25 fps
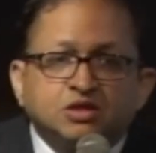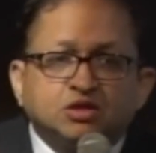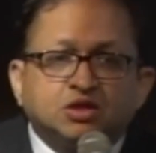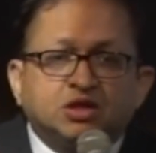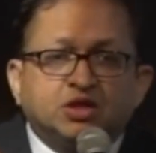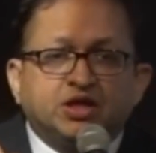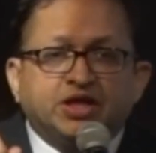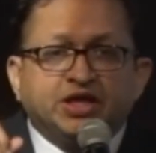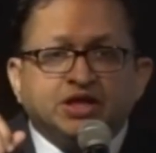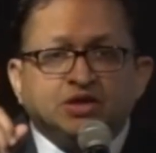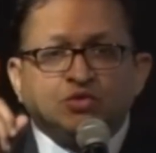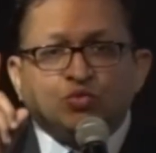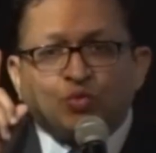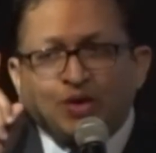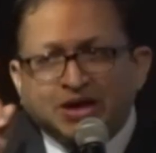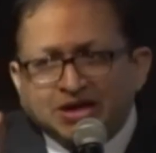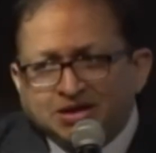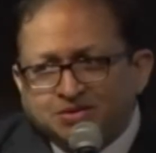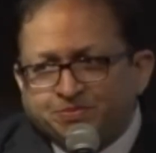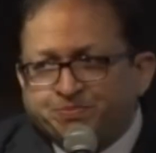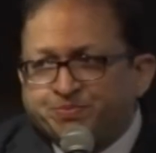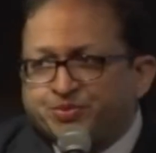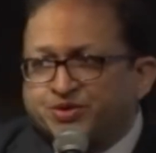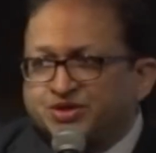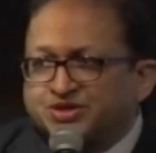in
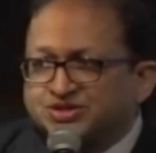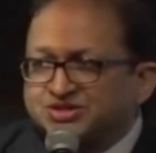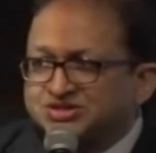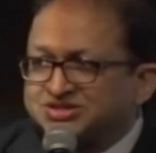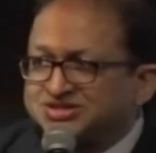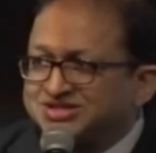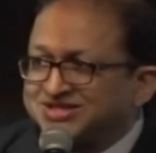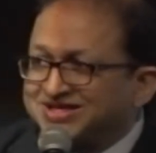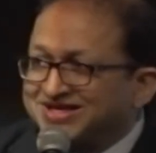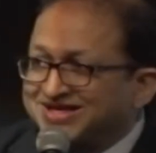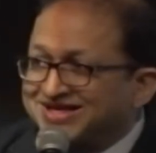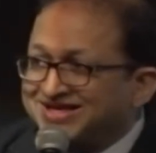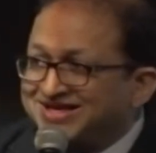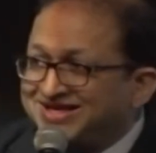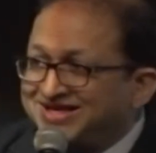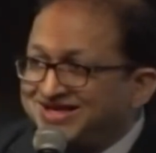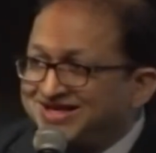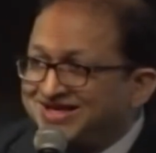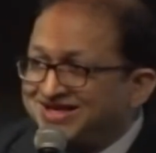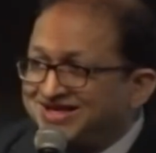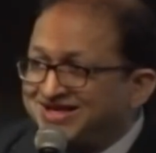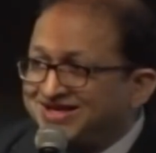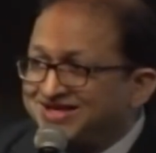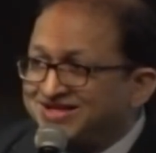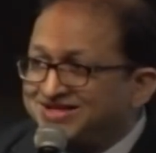one person,
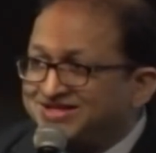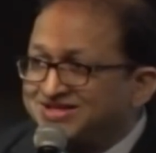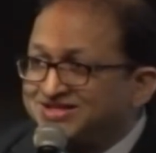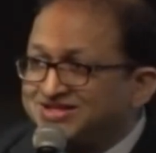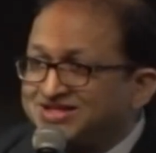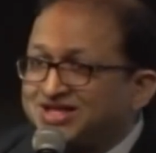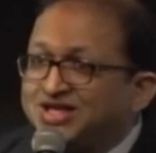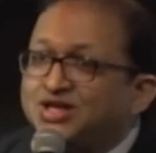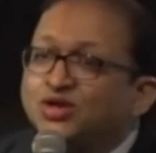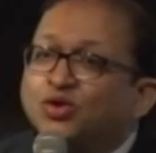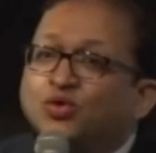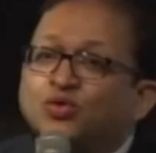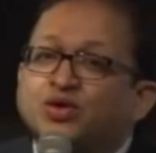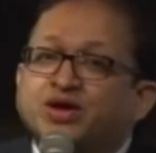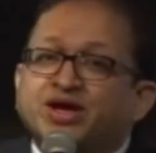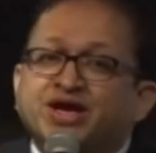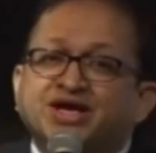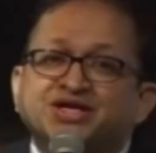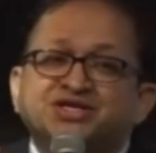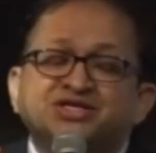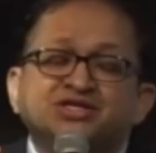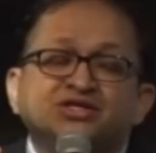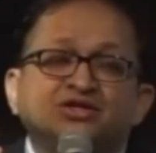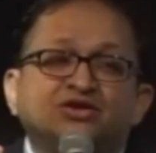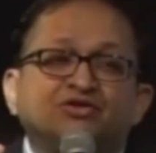the
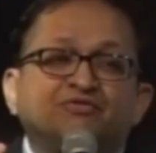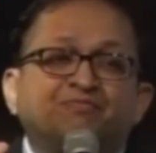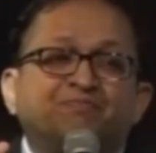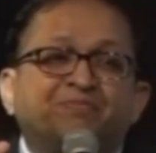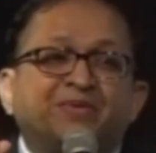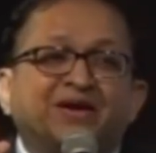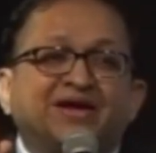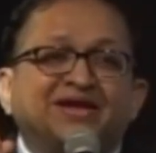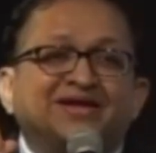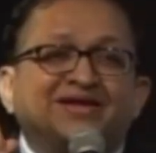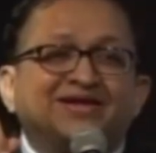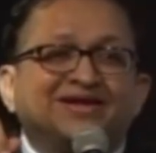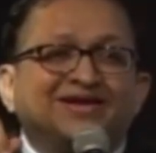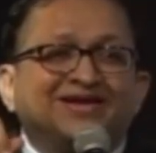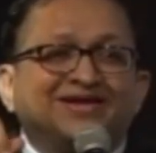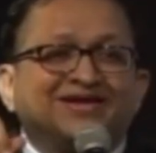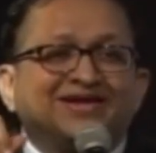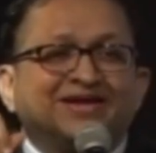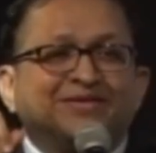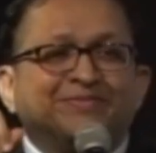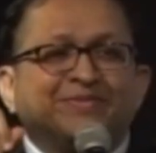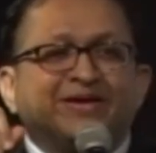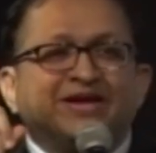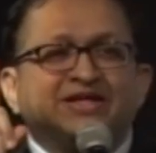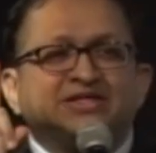location of pain
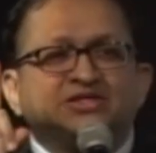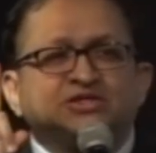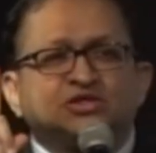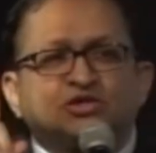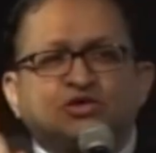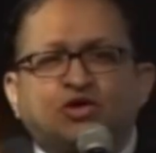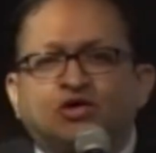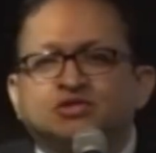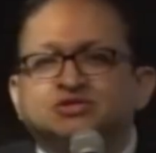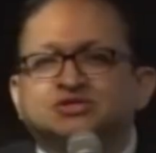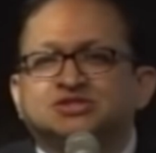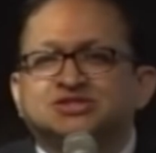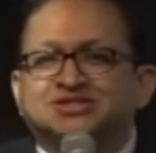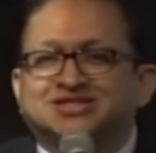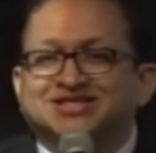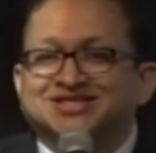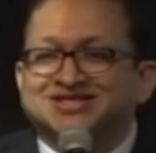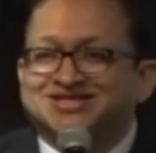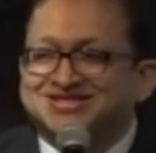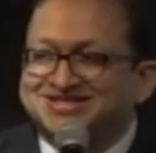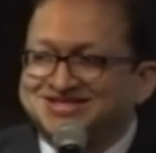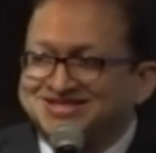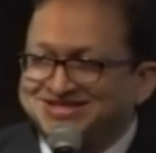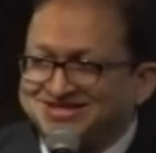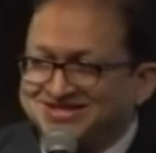remains
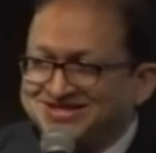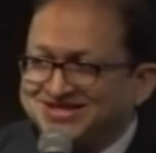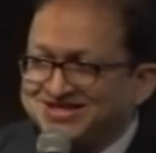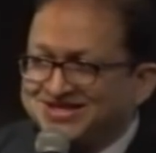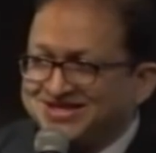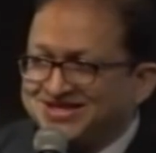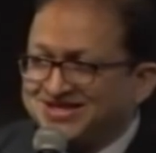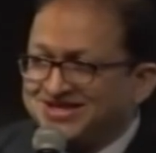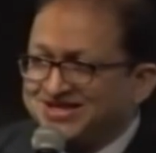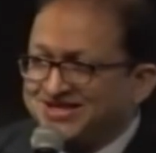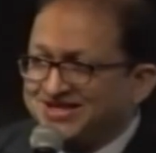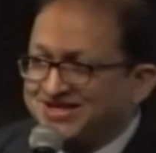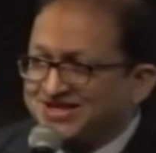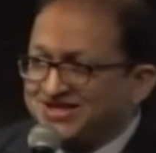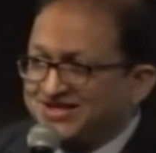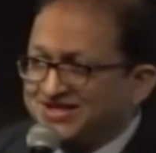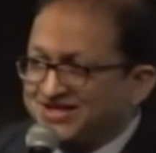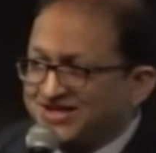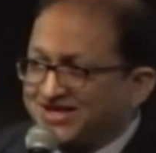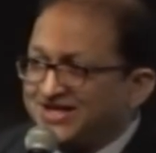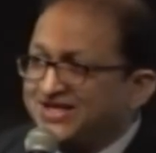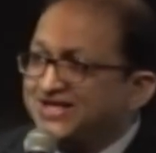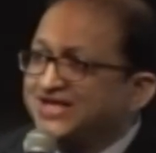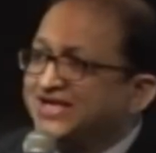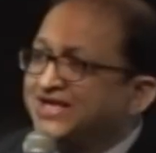constant.
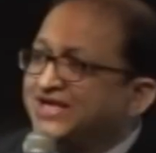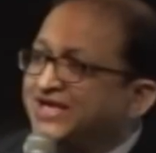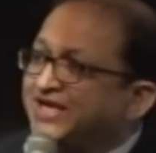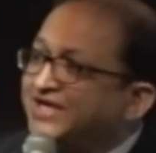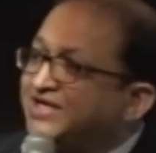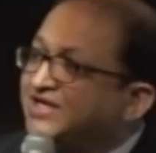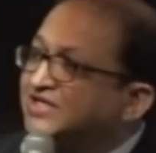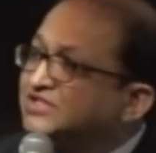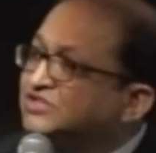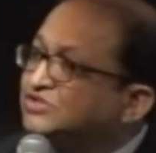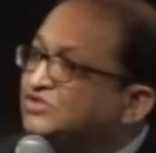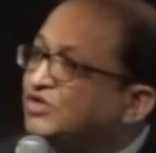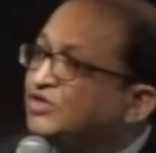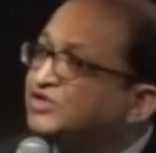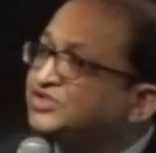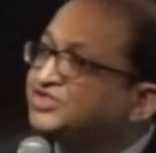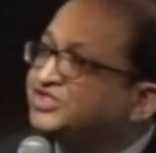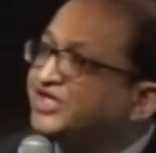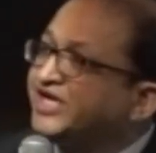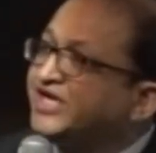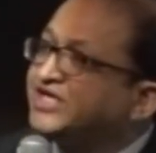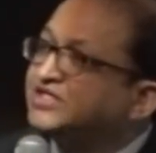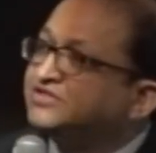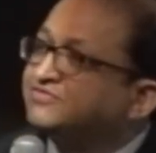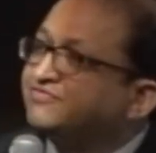Right? It does not
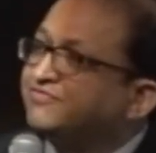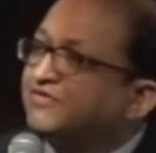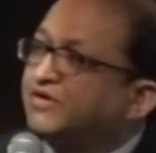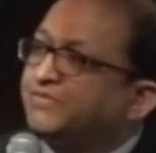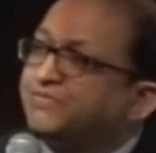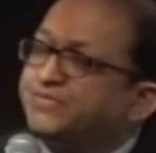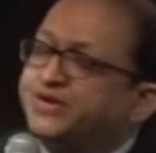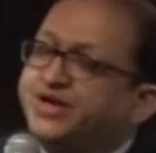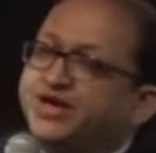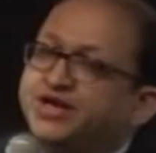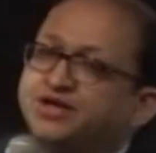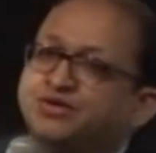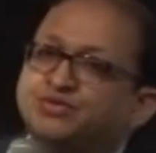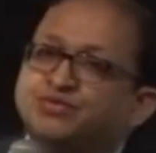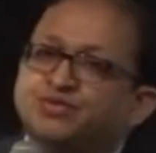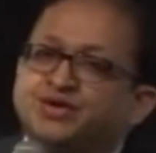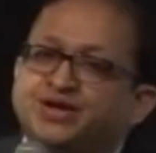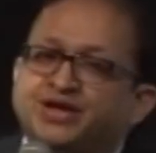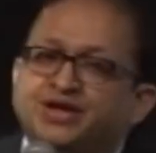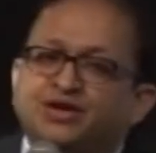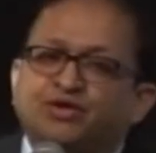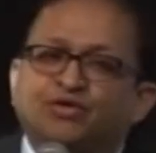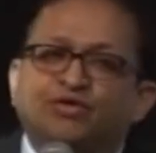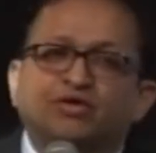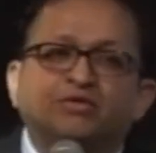change from day to
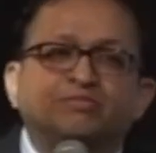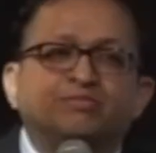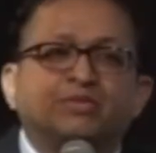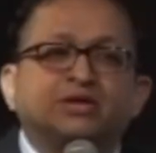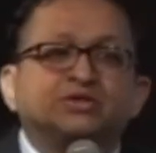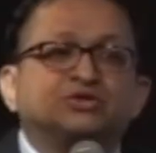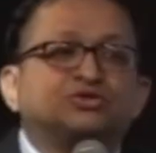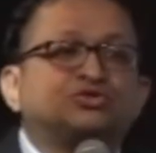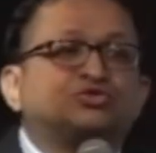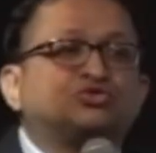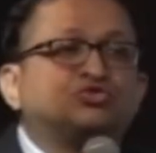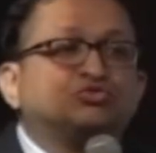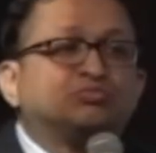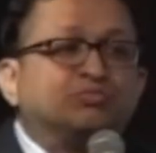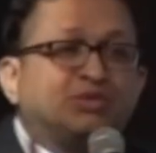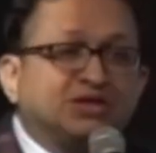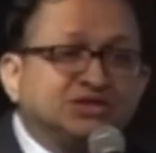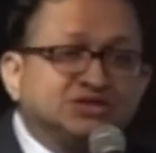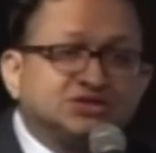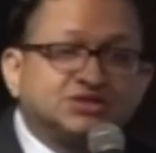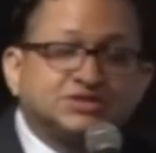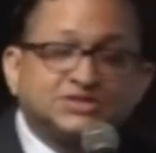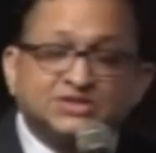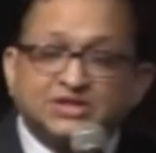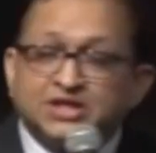day or month to
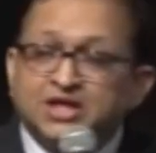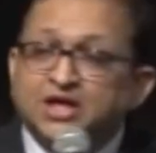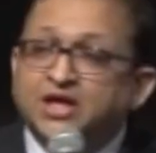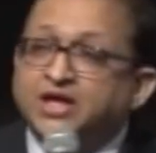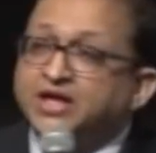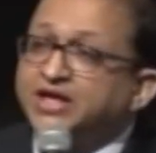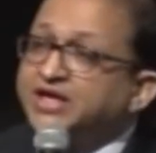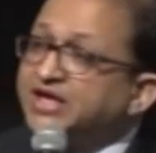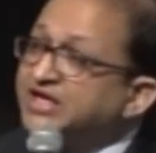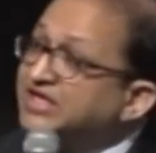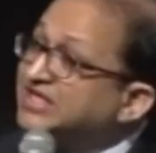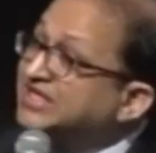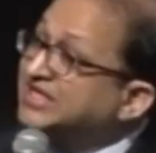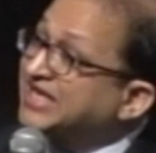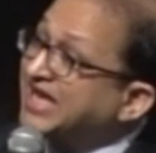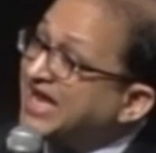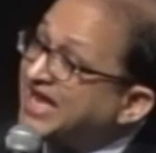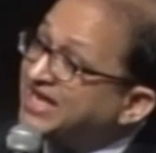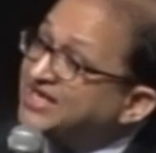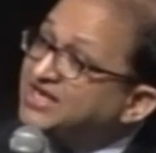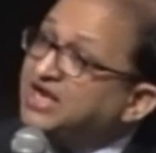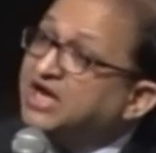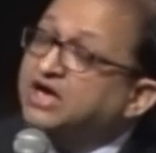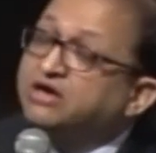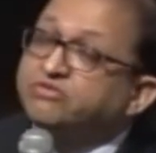month. It
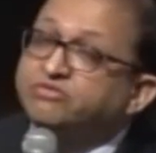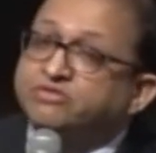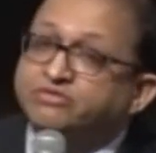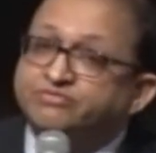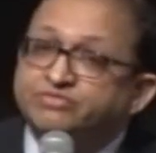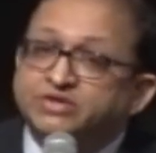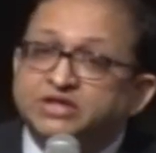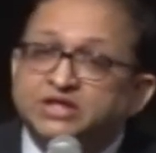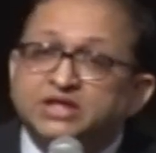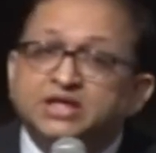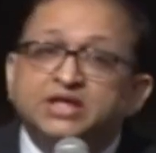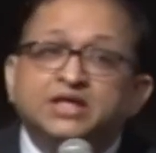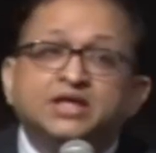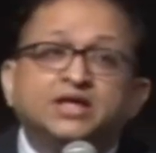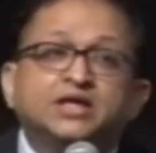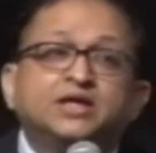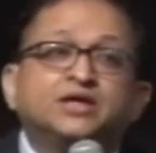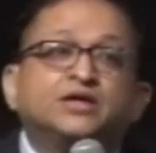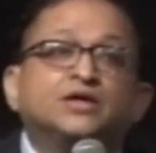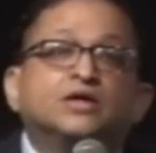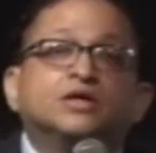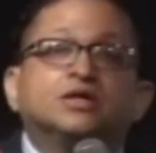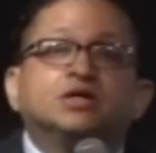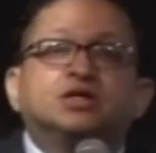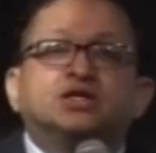can, however,
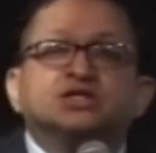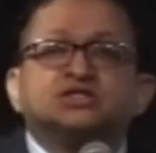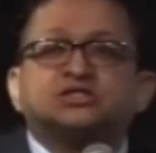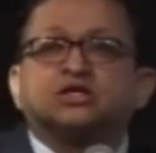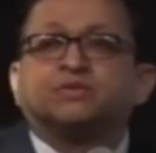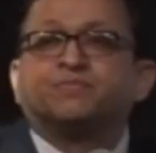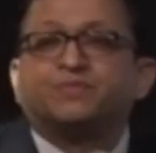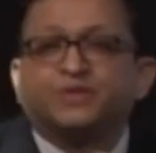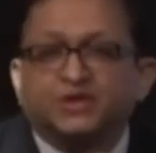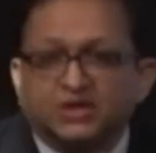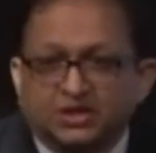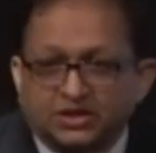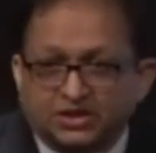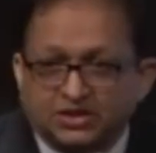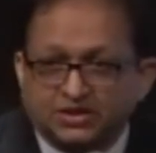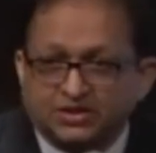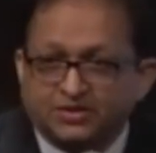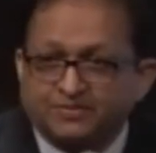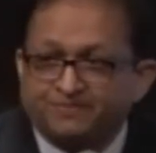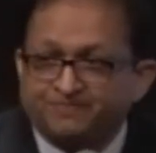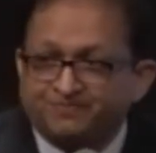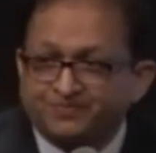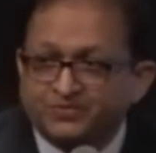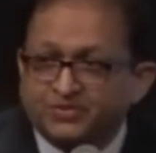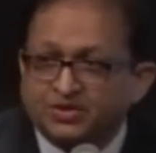disappear.
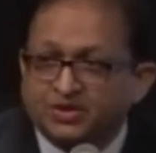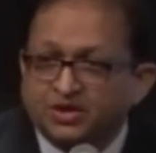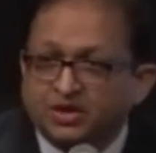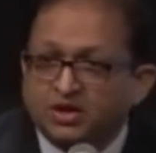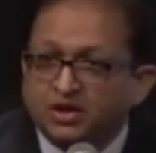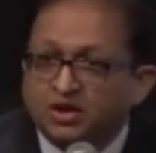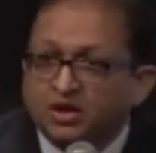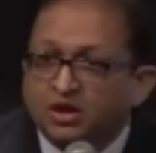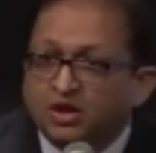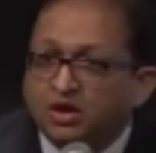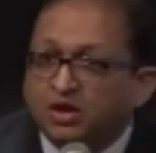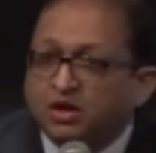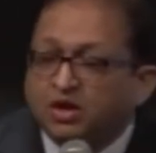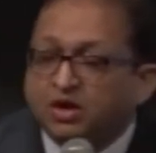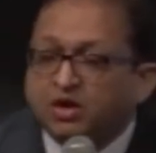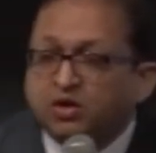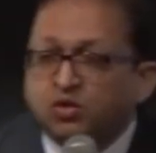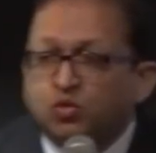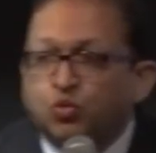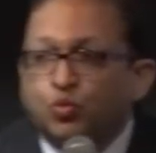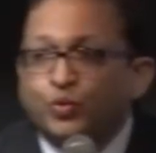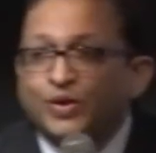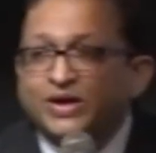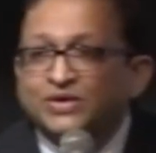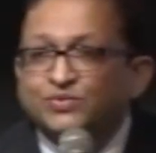
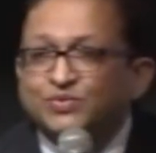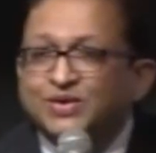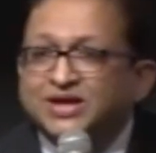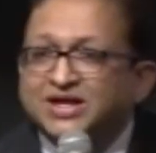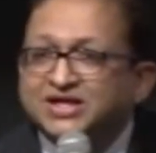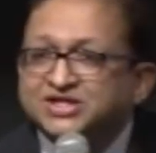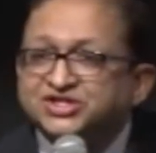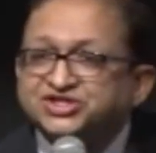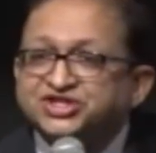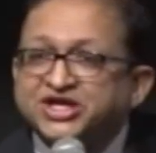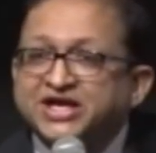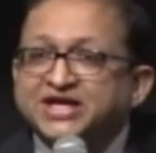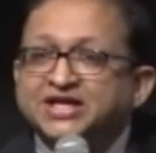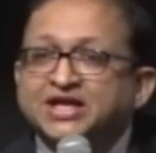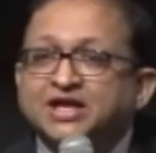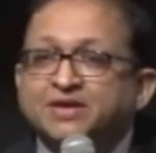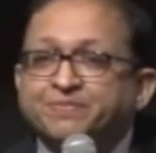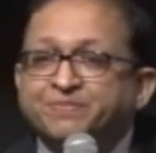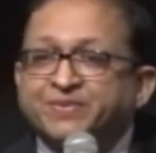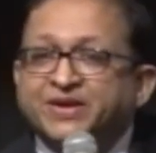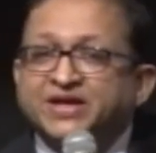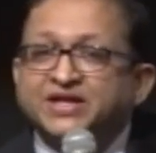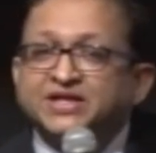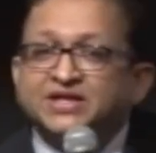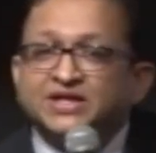When will angina
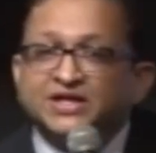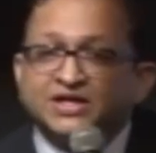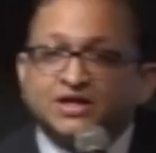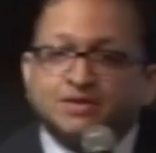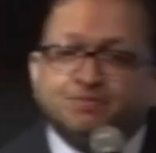pain in a